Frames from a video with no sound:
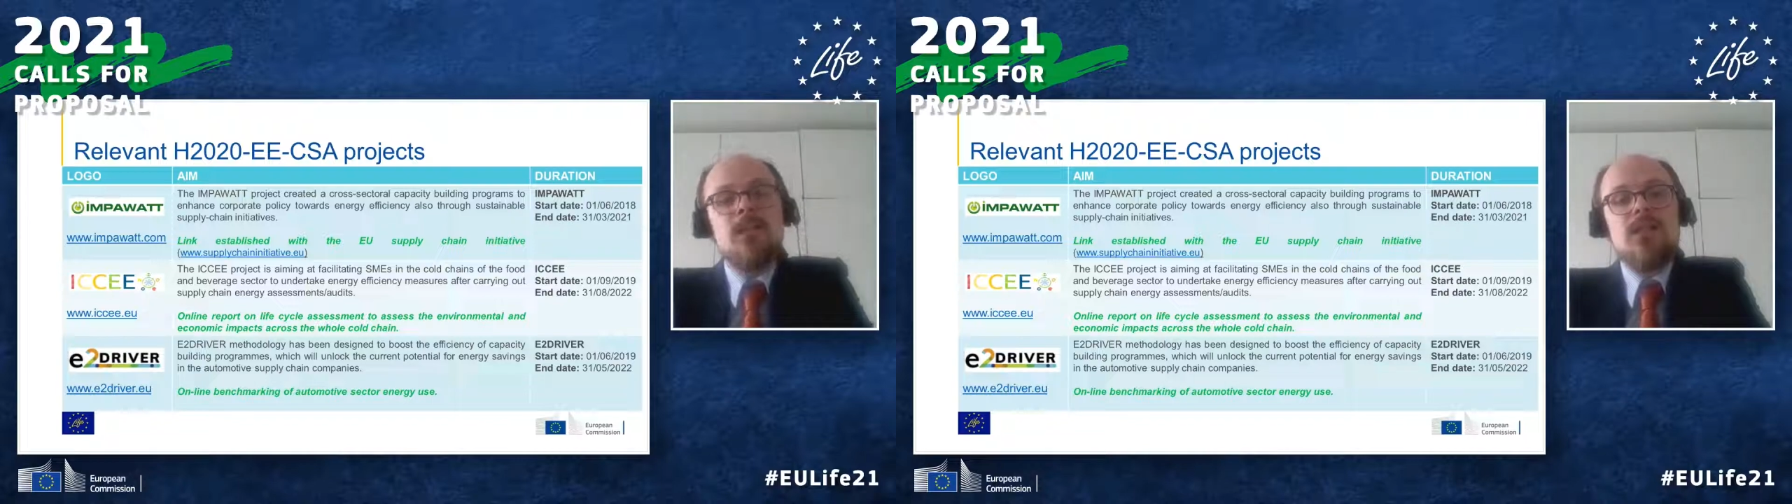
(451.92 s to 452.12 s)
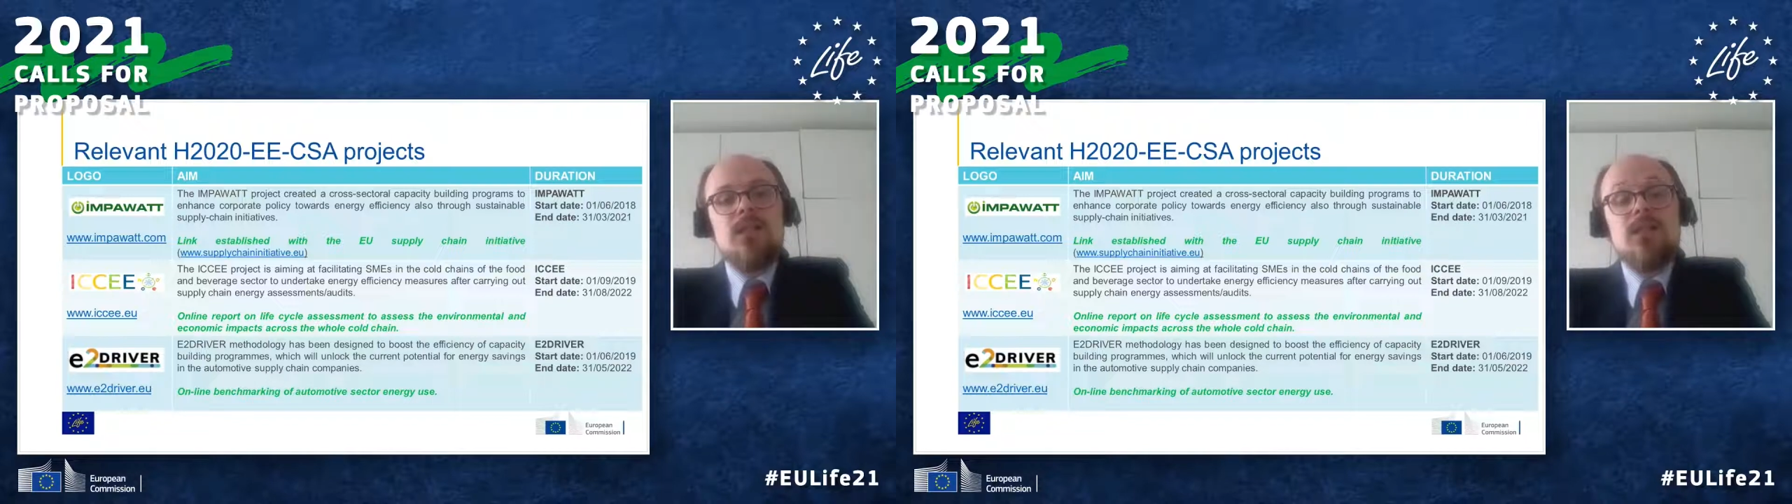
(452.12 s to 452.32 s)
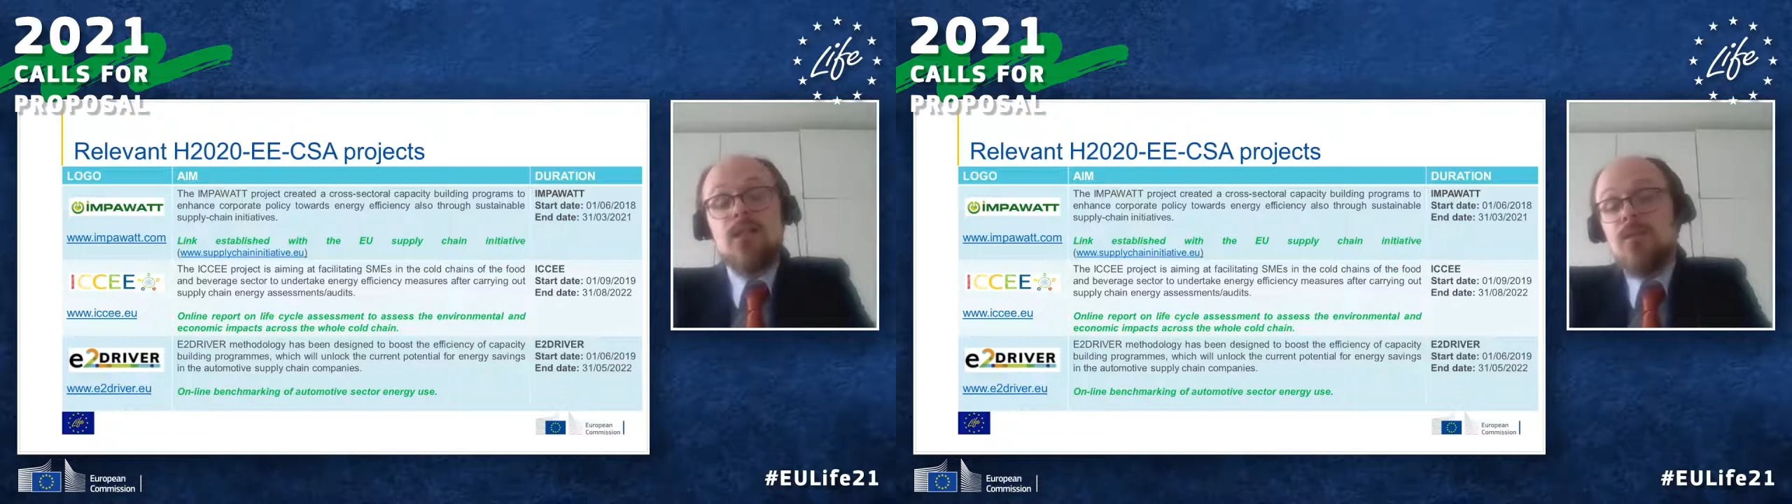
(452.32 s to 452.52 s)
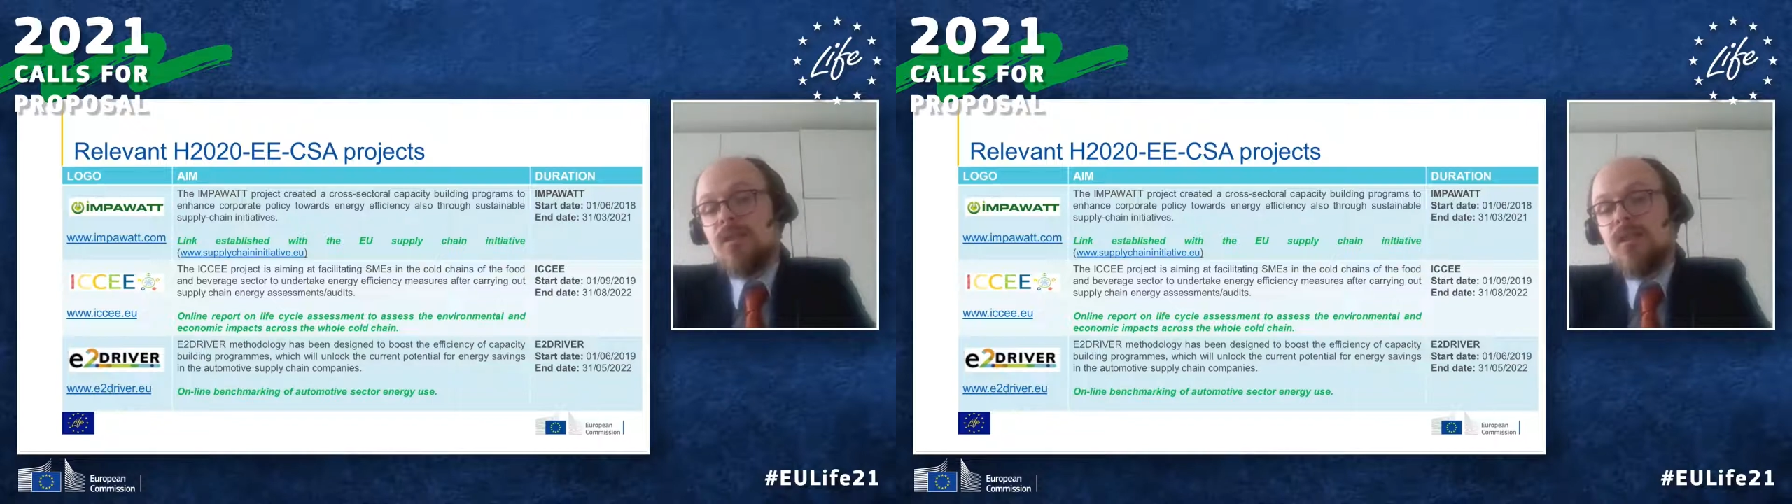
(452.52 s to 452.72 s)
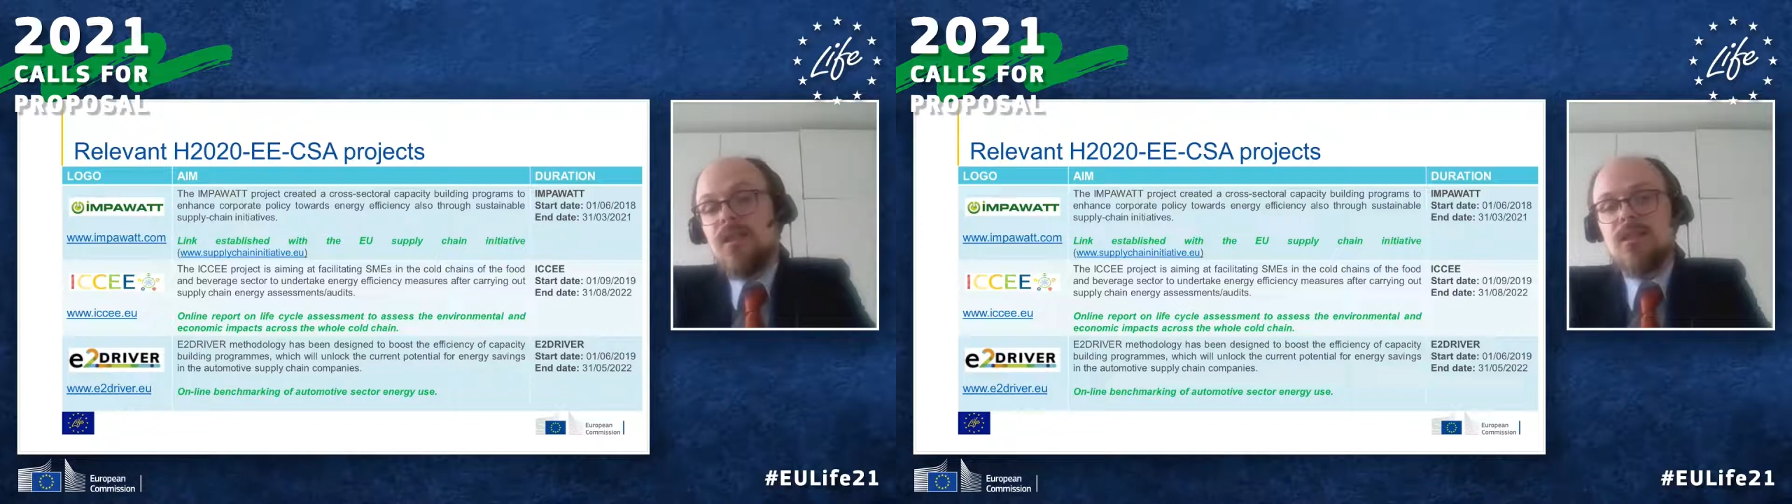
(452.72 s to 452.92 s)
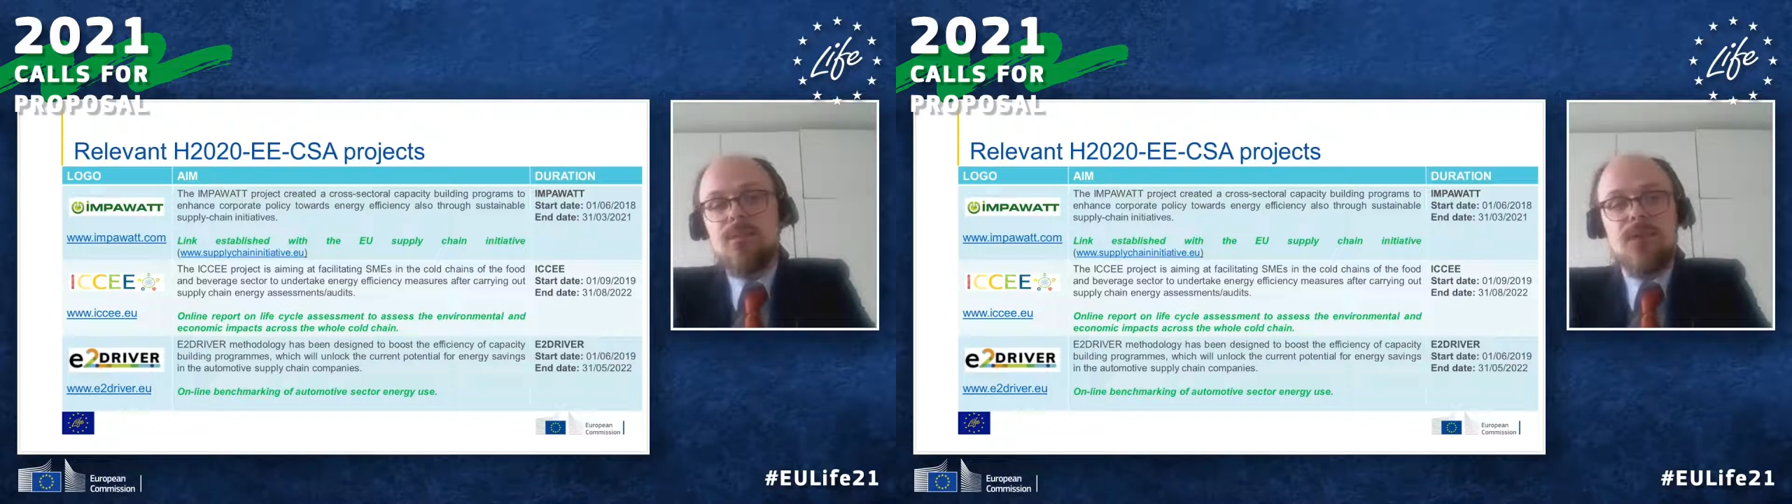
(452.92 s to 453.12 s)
Nevertheless, I